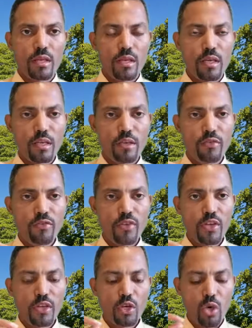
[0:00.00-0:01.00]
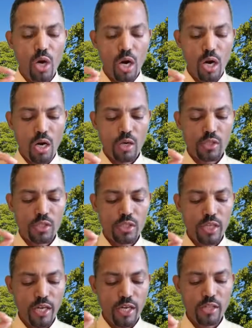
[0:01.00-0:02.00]
if your heart
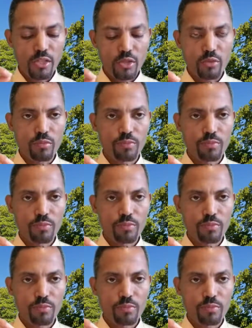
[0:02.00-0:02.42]
tells you,